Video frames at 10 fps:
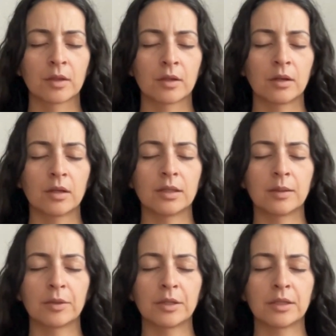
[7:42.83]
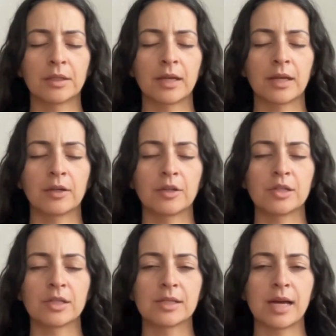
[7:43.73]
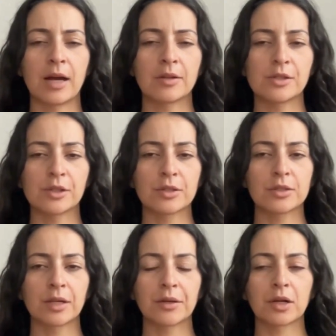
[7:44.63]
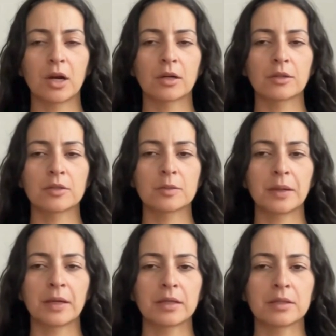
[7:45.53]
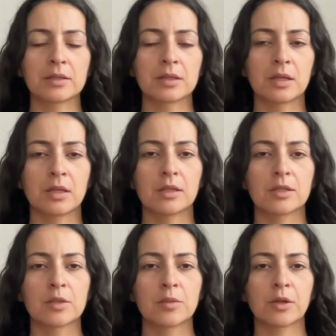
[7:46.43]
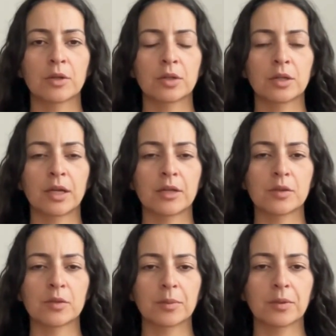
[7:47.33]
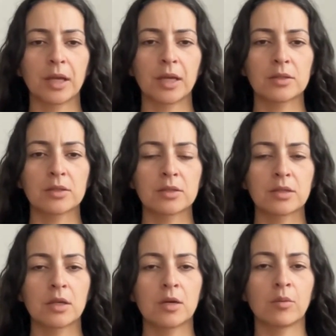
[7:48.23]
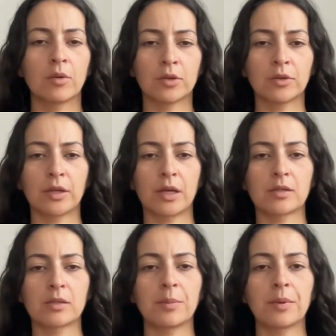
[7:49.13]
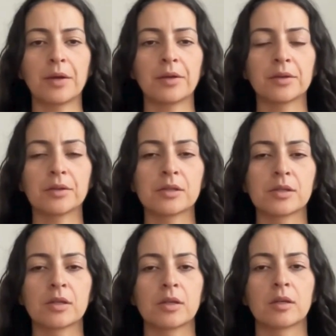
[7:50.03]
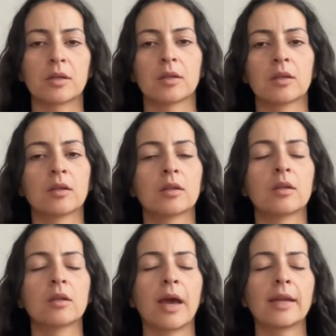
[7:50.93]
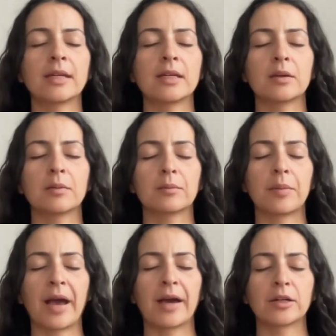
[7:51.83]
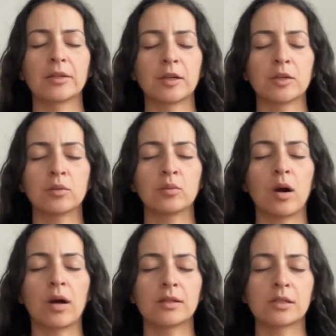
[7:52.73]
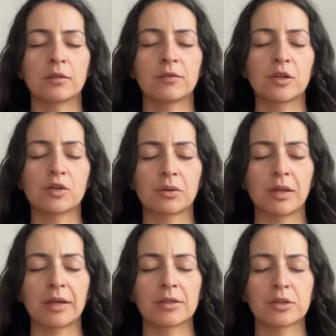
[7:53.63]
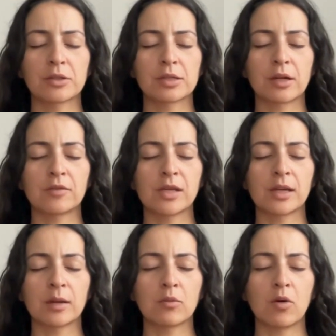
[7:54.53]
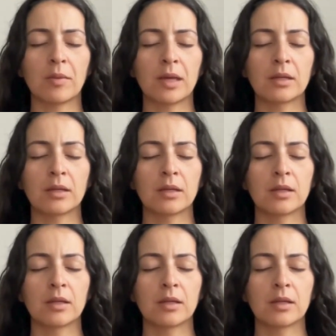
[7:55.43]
Good, and then bringing that energy down to your sacred heart space. This is what you're looking to replace, what you're looking to build. Any pattern that you want to visualize yourself, take a moment,